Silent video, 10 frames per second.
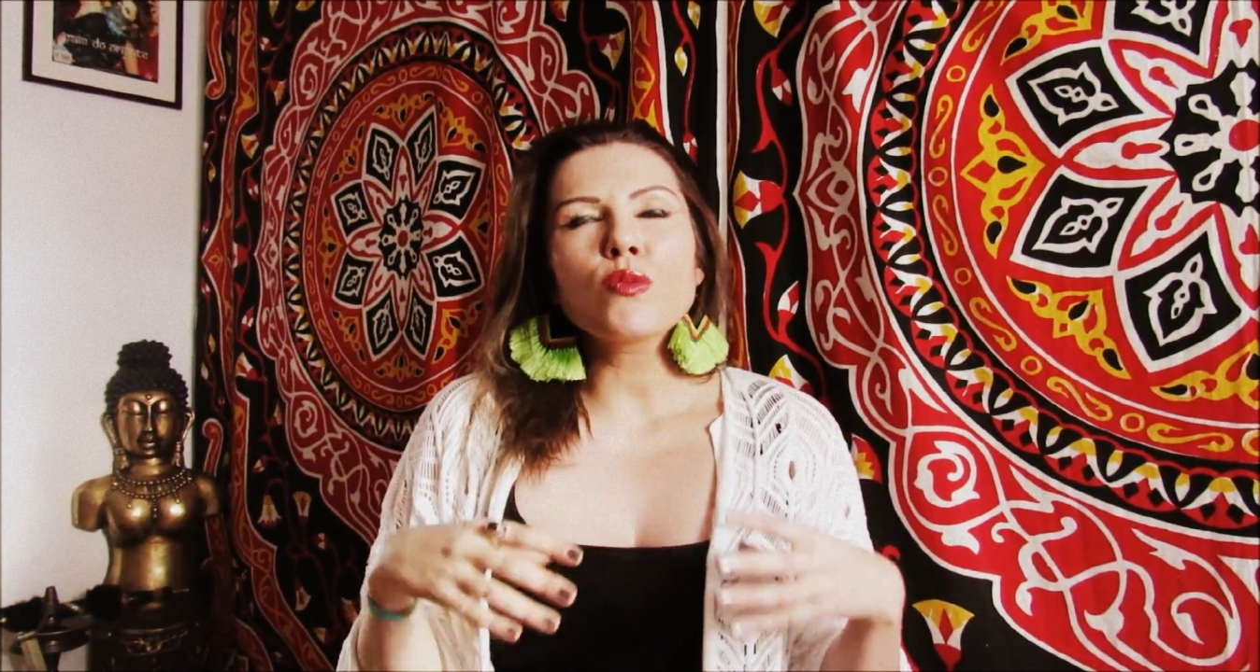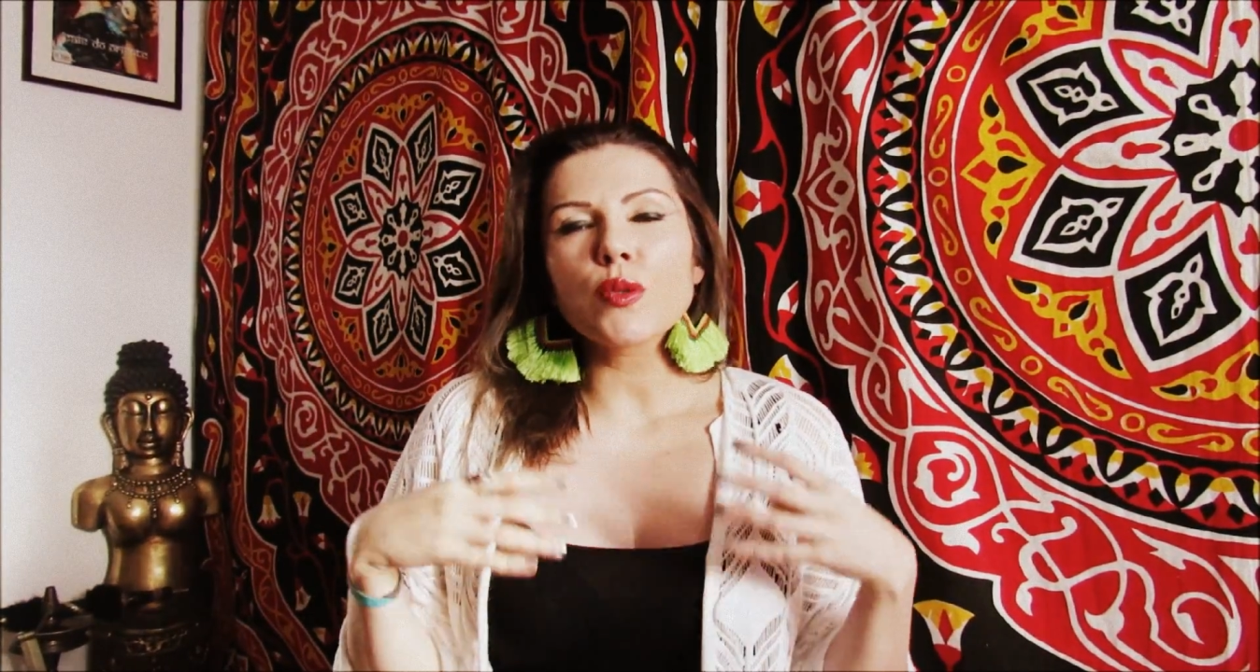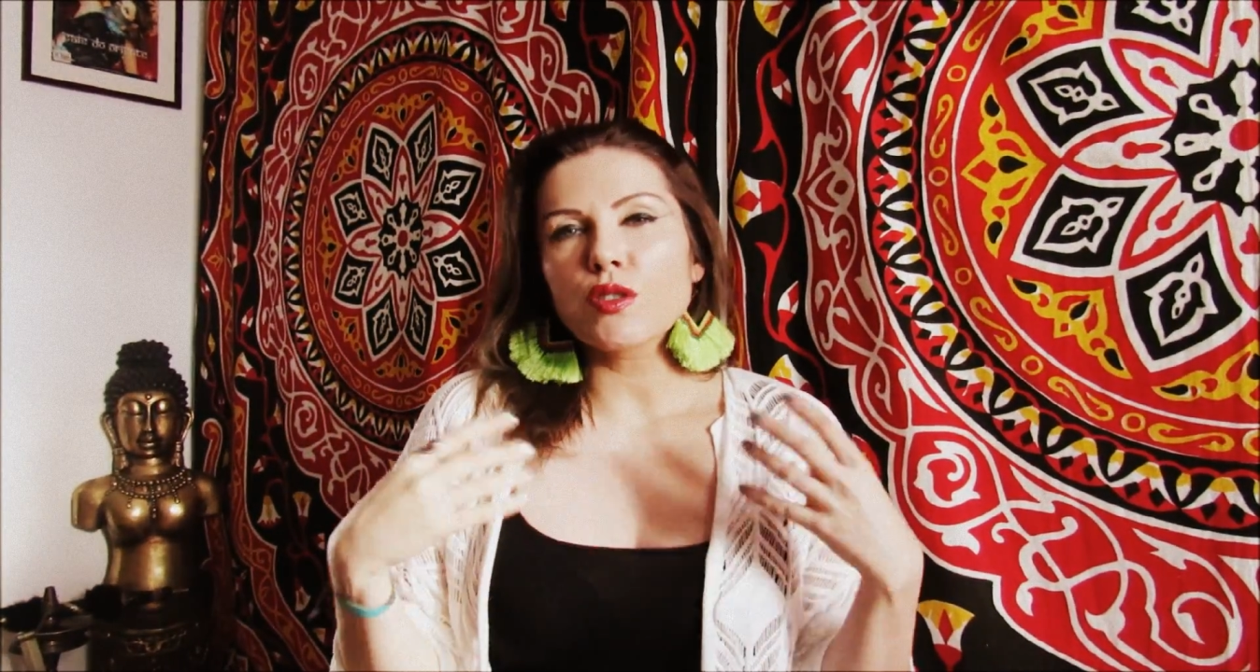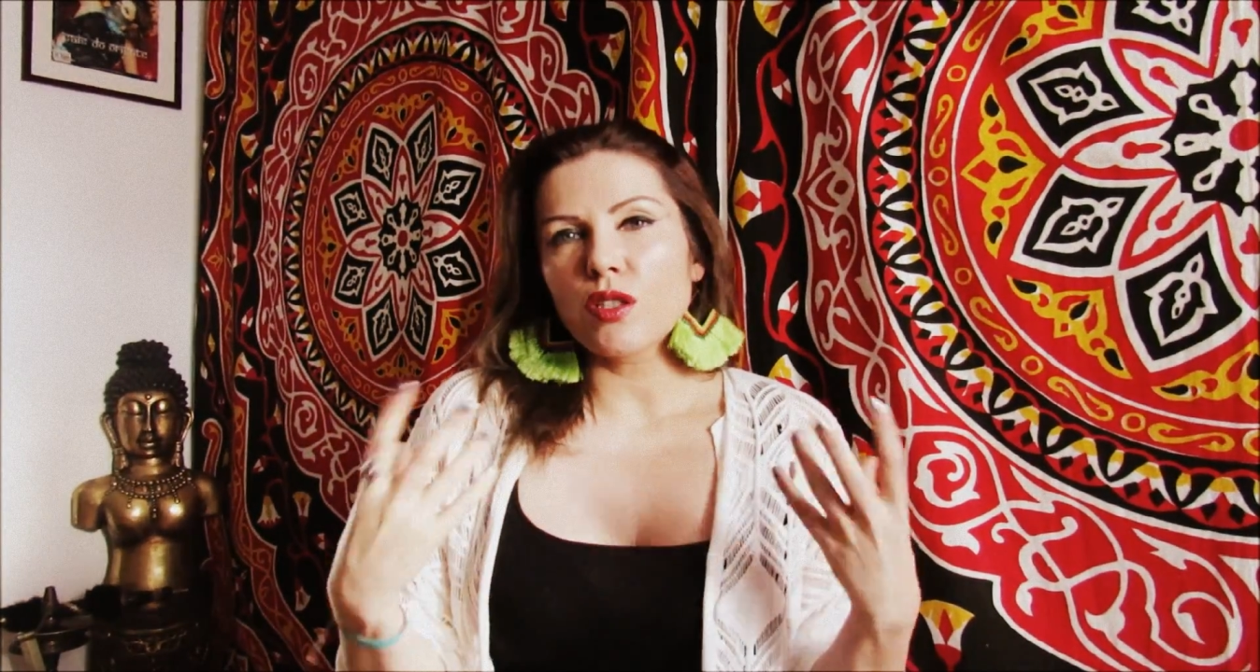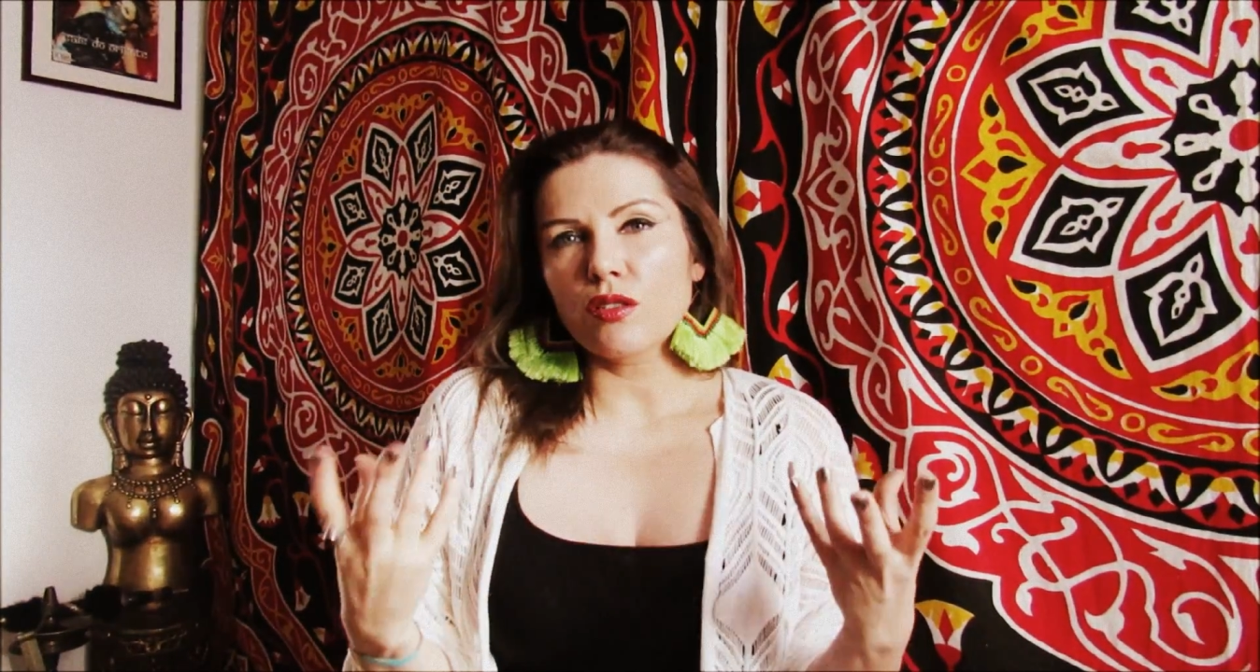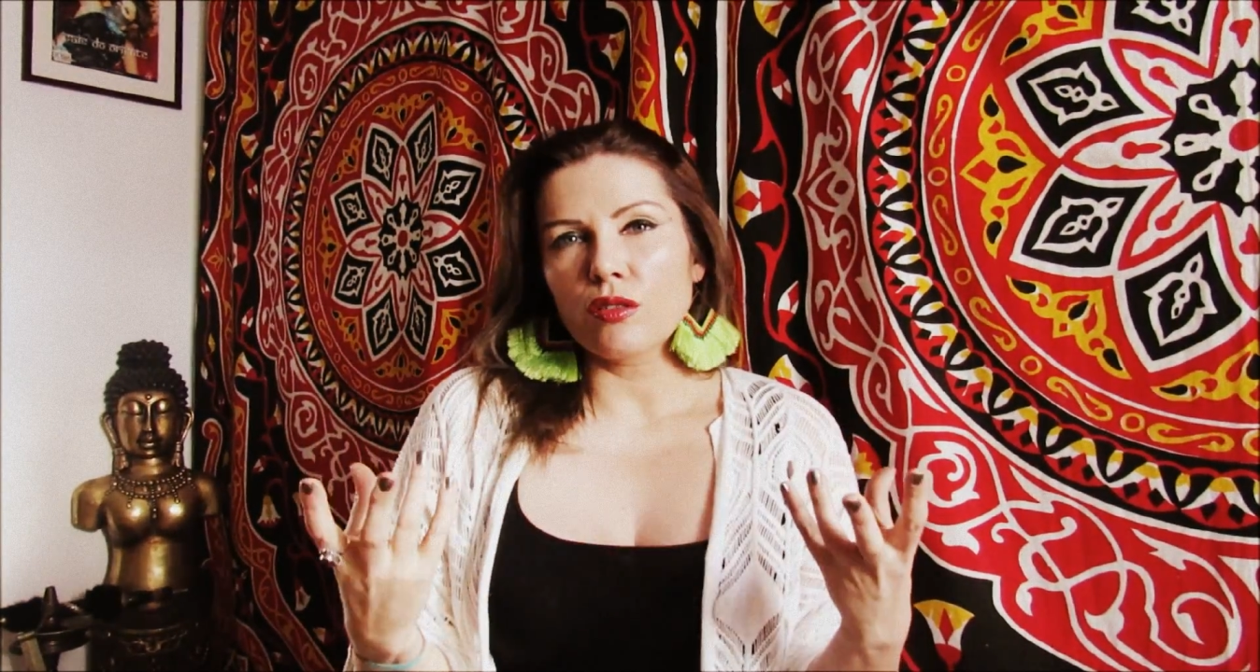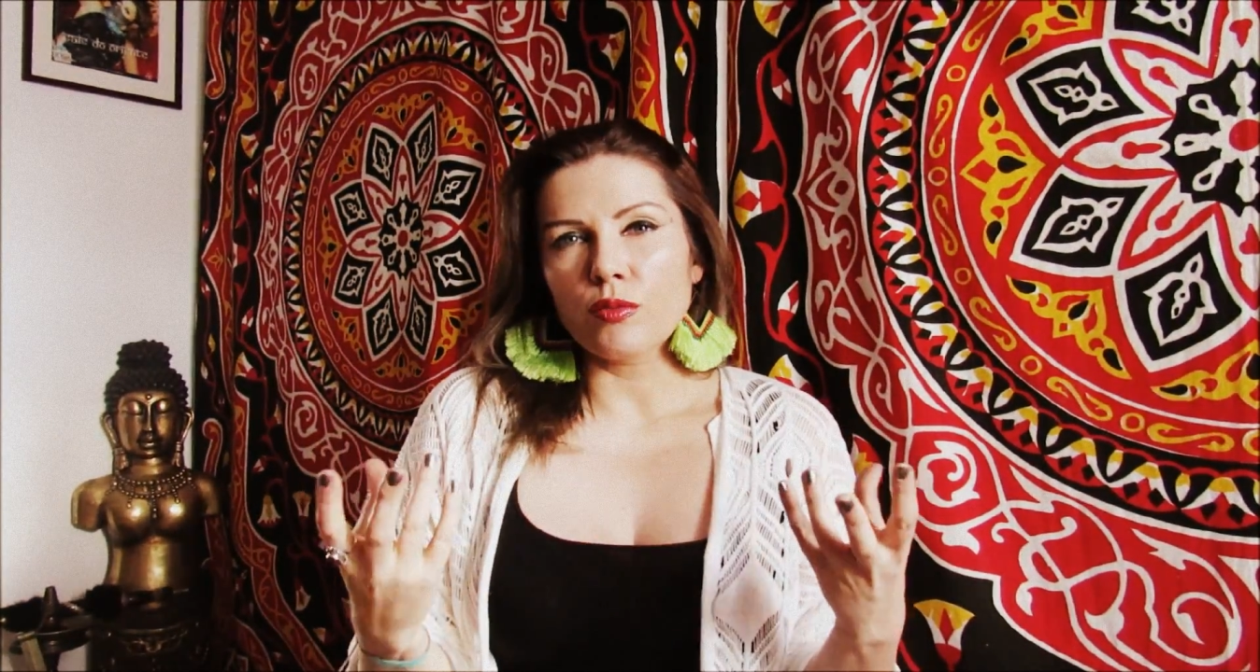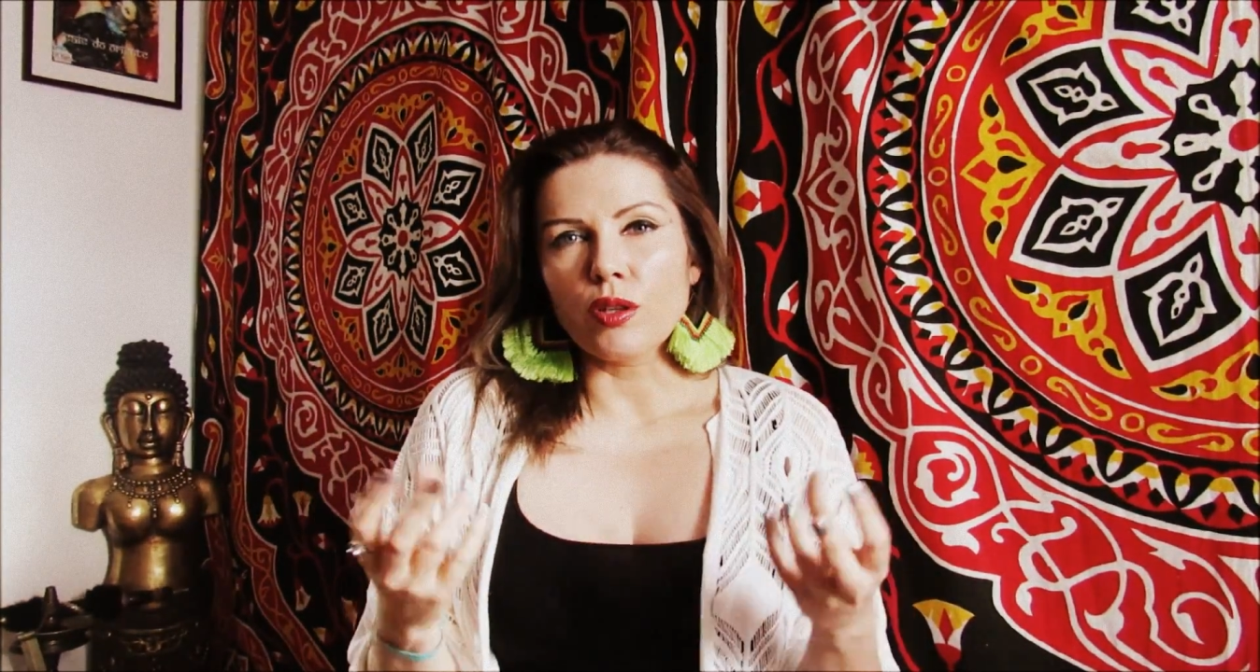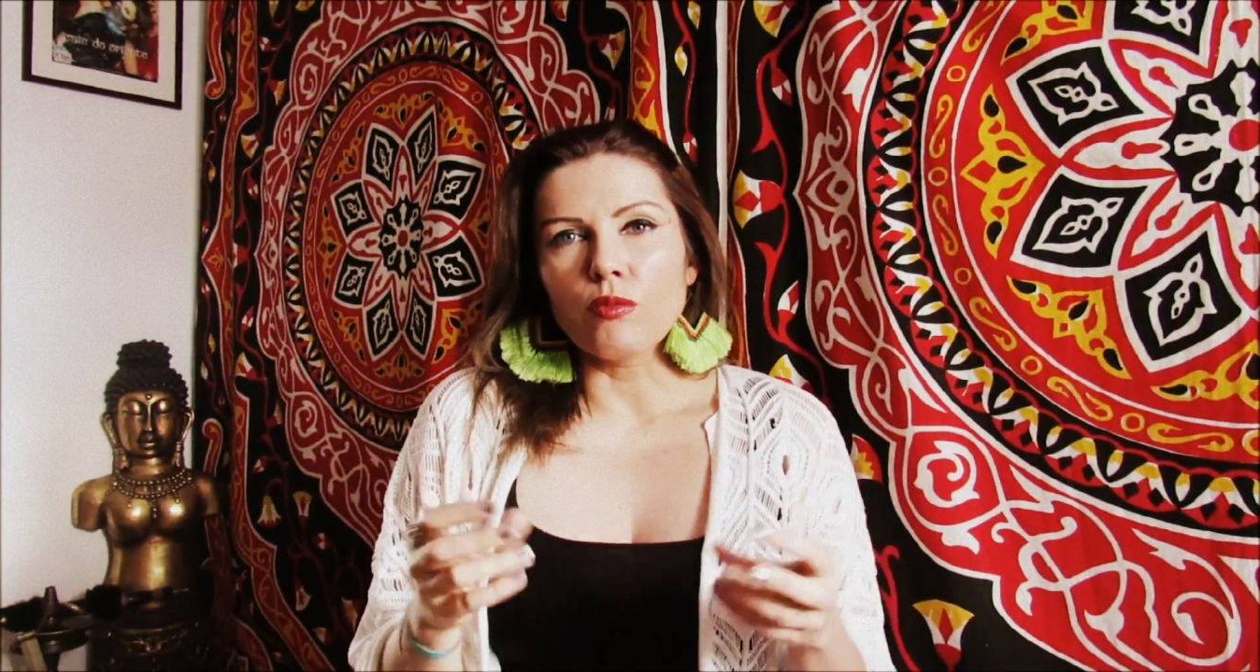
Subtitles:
predictable,